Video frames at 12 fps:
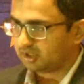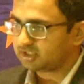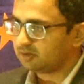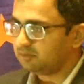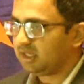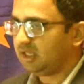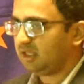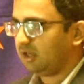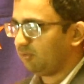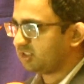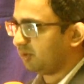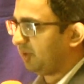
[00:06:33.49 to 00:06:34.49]
But to me,
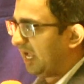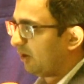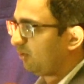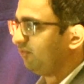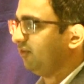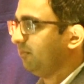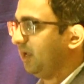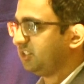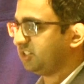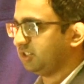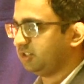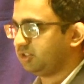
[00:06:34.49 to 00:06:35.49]
it was a powerful
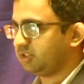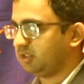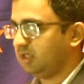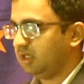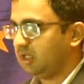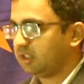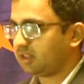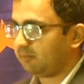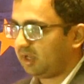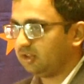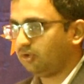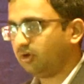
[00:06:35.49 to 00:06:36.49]
message that
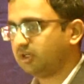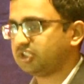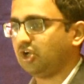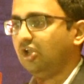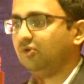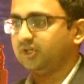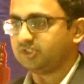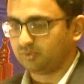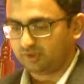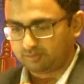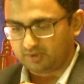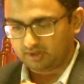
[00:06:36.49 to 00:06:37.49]
my Lord is always
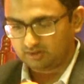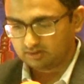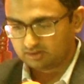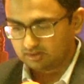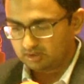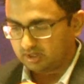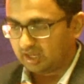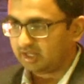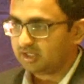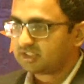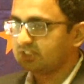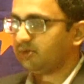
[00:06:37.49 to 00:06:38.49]
with me.
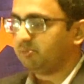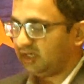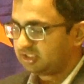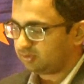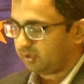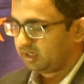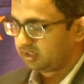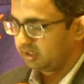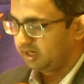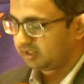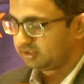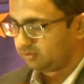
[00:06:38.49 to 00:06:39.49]
And this is the best way to
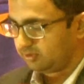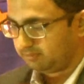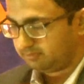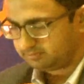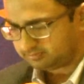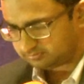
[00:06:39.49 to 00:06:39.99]
connect to him.